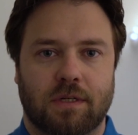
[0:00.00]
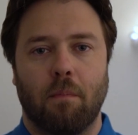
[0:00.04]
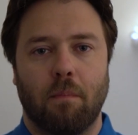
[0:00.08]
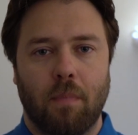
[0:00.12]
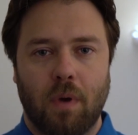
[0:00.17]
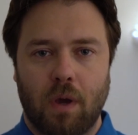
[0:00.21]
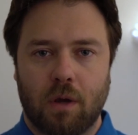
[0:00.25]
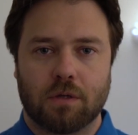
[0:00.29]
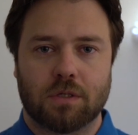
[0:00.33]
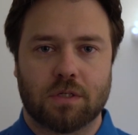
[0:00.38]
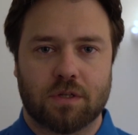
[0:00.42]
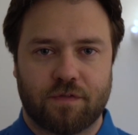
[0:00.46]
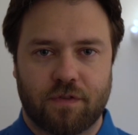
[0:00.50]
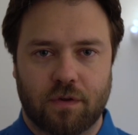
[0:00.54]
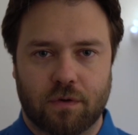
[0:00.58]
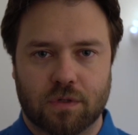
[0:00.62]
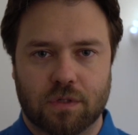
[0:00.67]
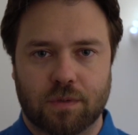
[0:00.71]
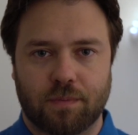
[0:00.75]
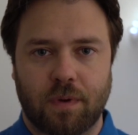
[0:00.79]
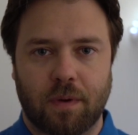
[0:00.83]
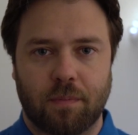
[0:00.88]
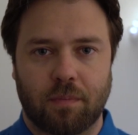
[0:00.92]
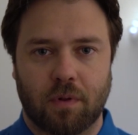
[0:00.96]
Most of
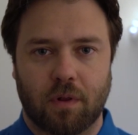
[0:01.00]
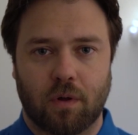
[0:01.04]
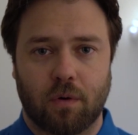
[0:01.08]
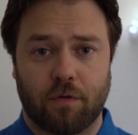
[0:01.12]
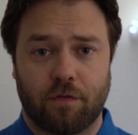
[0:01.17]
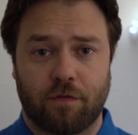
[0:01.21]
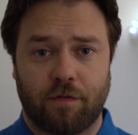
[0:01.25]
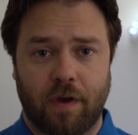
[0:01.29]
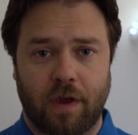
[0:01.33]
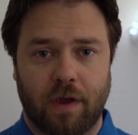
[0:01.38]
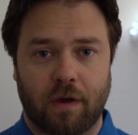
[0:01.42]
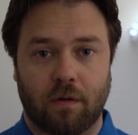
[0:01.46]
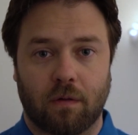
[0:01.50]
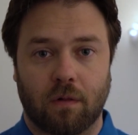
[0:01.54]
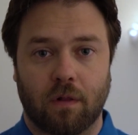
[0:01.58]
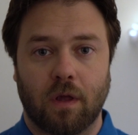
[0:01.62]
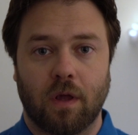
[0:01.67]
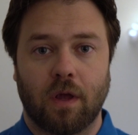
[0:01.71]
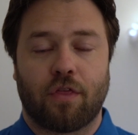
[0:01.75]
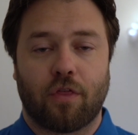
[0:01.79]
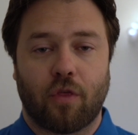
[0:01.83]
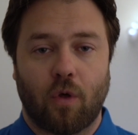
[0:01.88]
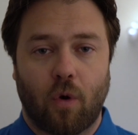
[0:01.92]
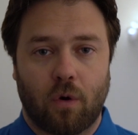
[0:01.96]
those people who fail
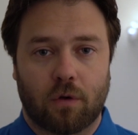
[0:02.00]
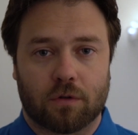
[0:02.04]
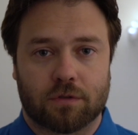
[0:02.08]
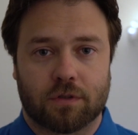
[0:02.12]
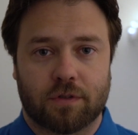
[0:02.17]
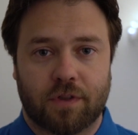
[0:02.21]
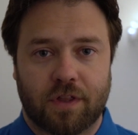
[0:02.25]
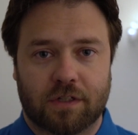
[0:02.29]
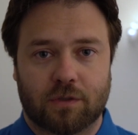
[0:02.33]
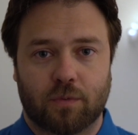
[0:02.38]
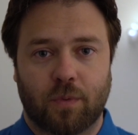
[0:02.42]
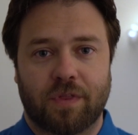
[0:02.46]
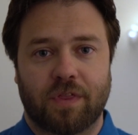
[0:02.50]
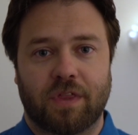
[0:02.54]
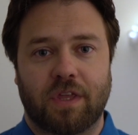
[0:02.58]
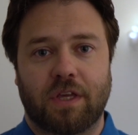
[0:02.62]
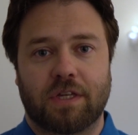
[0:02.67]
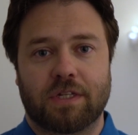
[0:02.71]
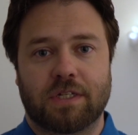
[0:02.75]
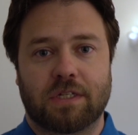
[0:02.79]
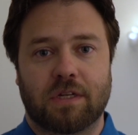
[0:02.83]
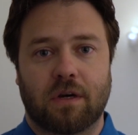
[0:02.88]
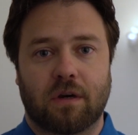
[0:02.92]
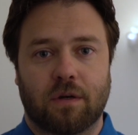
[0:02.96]
thought that when they
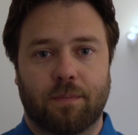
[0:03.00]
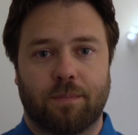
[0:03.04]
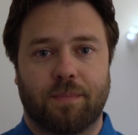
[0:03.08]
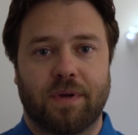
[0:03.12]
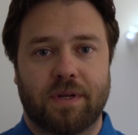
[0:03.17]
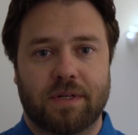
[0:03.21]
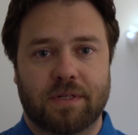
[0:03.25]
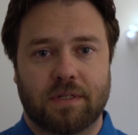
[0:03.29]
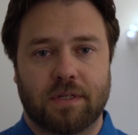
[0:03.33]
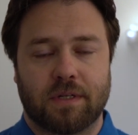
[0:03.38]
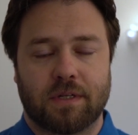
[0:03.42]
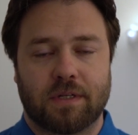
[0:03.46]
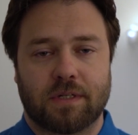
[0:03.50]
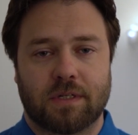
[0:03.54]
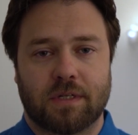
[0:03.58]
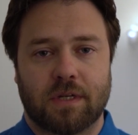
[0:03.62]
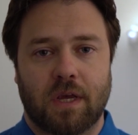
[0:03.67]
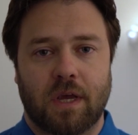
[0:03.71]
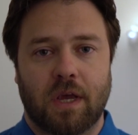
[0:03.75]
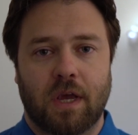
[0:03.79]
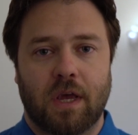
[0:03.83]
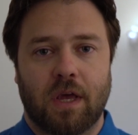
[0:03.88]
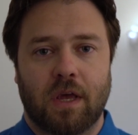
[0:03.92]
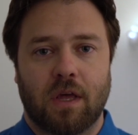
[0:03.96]
start business,
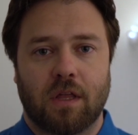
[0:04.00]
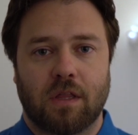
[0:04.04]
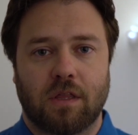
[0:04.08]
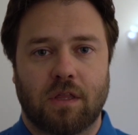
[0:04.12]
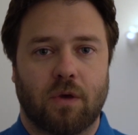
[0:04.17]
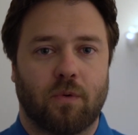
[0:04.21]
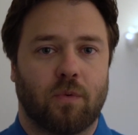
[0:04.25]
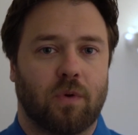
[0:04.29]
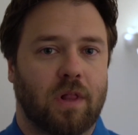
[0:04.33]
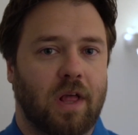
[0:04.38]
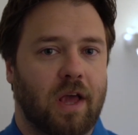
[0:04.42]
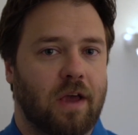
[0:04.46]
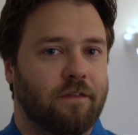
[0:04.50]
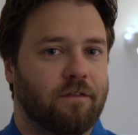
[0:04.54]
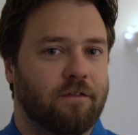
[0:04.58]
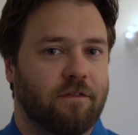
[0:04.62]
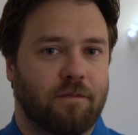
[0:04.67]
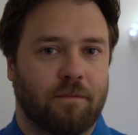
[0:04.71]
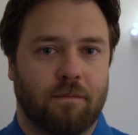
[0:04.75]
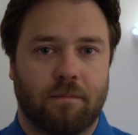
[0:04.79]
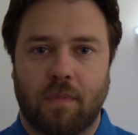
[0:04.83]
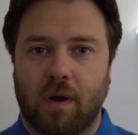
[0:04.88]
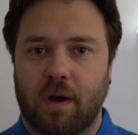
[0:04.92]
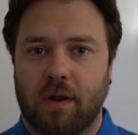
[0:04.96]
they will
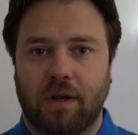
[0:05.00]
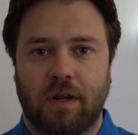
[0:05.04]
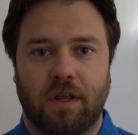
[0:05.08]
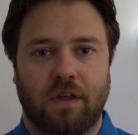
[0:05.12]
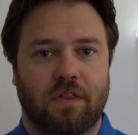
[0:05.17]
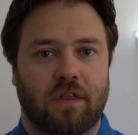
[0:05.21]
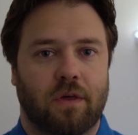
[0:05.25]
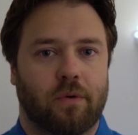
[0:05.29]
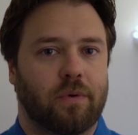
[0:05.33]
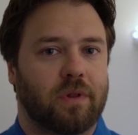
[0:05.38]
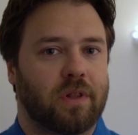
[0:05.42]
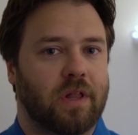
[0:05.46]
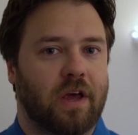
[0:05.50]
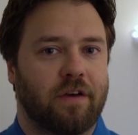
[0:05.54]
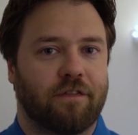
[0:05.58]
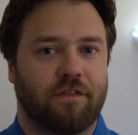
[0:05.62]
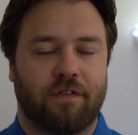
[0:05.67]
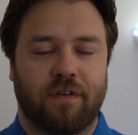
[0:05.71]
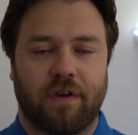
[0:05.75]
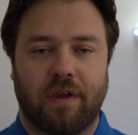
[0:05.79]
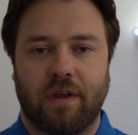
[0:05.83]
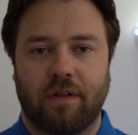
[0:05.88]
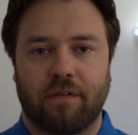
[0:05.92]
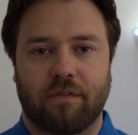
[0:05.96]
have money, they will have
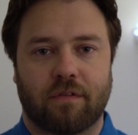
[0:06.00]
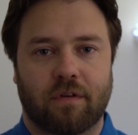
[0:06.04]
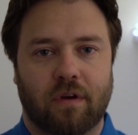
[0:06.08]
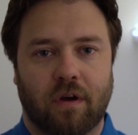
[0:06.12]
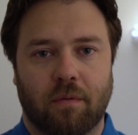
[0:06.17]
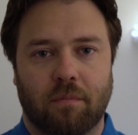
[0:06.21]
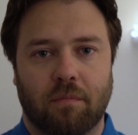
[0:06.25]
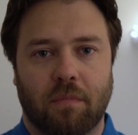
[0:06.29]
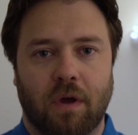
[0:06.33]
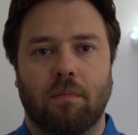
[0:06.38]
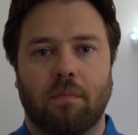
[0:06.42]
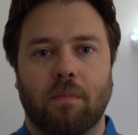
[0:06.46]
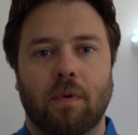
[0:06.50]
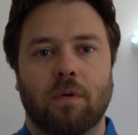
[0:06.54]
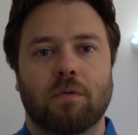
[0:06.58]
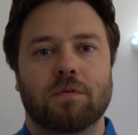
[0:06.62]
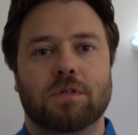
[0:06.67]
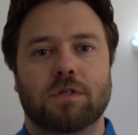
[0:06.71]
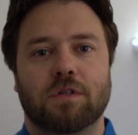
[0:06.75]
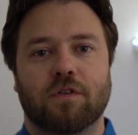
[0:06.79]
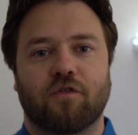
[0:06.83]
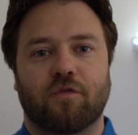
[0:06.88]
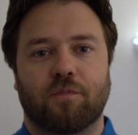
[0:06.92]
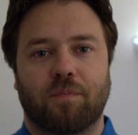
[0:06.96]
income.
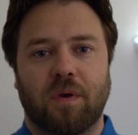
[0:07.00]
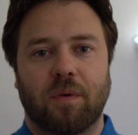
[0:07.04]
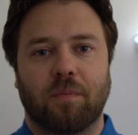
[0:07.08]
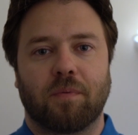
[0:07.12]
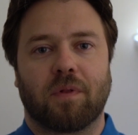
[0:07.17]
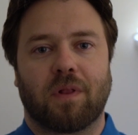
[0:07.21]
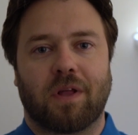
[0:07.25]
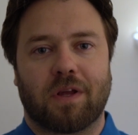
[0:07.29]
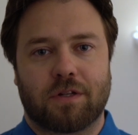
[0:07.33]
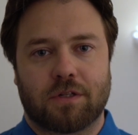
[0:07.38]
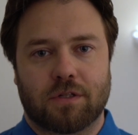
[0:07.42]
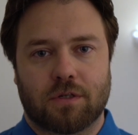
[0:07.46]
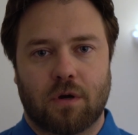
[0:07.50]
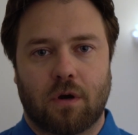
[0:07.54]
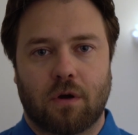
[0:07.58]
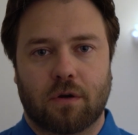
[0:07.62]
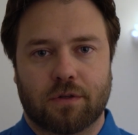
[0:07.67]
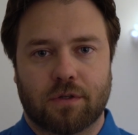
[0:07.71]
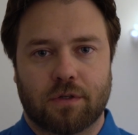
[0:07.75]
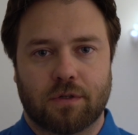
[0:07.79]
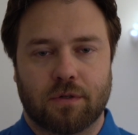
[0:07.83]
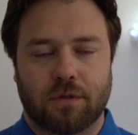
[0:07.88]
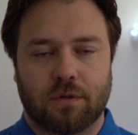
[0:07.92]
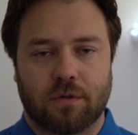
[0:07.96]
Most of people I
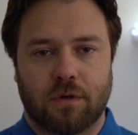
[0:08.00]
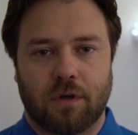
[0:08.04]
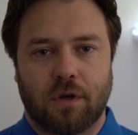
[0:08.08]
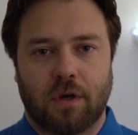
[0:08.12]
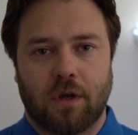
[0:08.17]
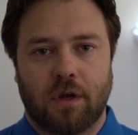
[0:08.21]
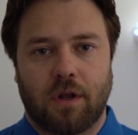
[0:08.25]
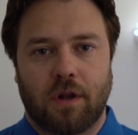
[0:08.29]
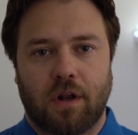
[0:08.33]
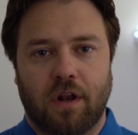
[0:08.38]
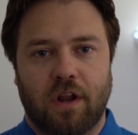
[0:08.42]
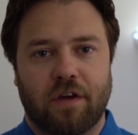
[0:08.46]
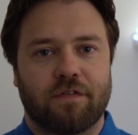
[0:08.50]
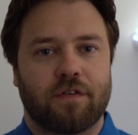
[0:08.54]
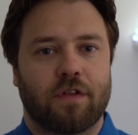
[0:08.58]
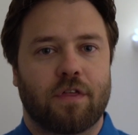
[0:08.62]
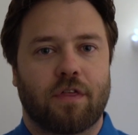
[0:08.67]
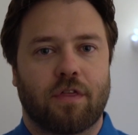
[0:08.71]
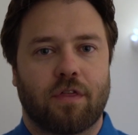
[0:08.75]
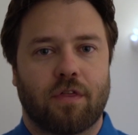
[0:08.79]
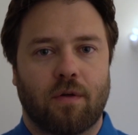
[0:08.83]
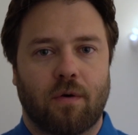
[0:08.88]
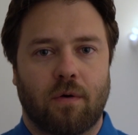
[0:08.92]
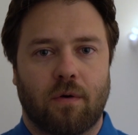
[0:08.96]
talked to never
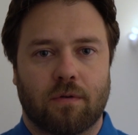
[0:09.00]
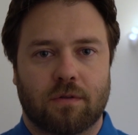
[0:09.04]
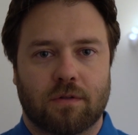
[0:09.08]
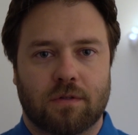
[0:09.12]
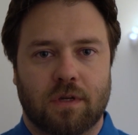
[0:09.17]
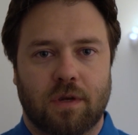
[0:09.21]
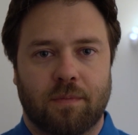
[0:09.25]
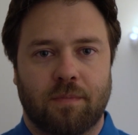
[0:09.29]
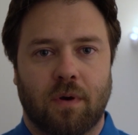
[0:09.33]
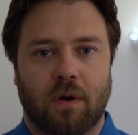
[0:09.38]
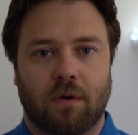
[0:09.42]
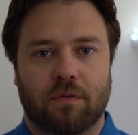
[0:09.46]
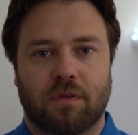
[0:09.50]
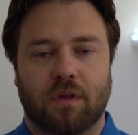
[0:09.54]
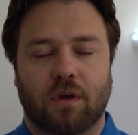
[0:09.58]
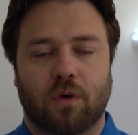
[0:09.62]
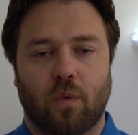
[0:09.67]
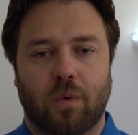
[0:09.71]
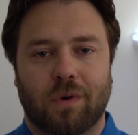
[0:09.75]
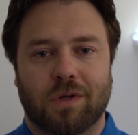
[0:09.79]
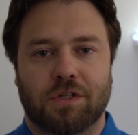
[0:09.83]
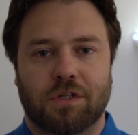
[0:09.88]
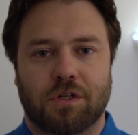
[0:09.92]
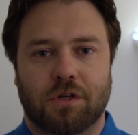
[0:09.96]
thought about the
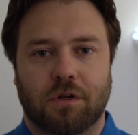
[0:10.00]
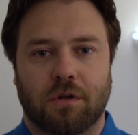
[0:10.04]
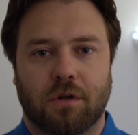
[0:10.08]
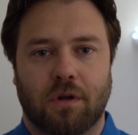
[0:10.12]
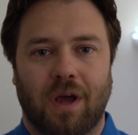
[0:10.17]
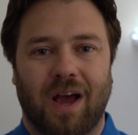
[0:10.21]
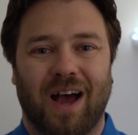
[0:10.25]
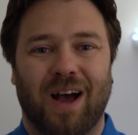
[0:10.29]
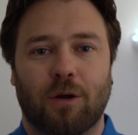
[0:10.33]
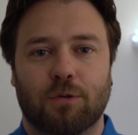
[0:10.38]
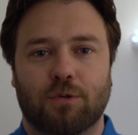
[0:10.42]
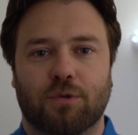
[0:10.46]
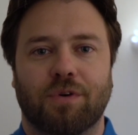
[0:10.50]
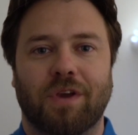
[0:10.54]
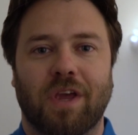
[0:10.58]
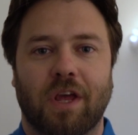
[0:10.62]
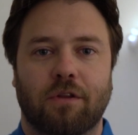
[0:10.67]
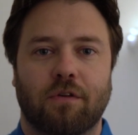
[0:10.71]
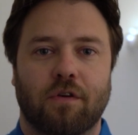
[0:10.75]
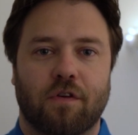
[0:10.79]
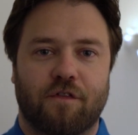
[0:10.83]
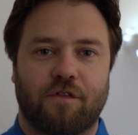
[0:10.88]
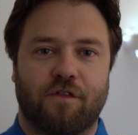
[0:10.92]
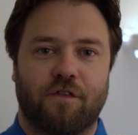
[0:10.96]
question, how to
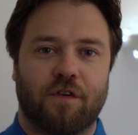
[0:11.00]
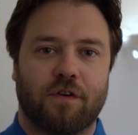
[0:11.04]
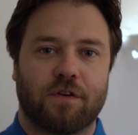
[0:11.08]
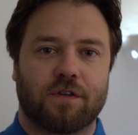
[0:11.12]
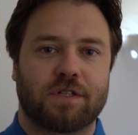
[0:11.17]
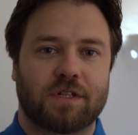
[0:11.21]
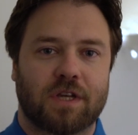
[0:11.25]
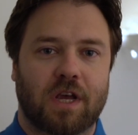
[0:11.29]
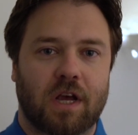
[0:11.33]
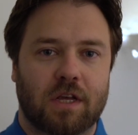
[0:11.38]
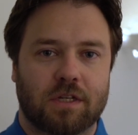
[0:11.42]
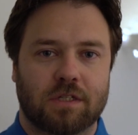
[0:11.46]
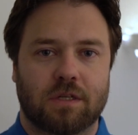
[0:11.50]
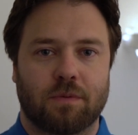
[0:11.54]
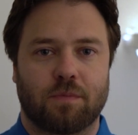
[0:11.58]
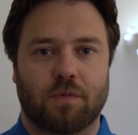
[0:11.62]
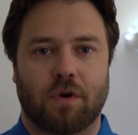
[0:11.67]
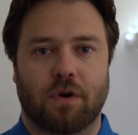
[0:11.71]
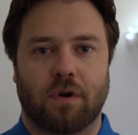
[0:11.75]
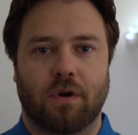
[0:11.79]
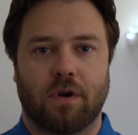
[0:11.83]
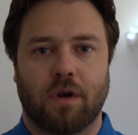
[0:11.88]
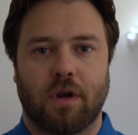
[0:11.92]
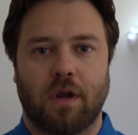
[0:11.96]
get your first
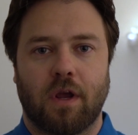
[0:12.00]
customer.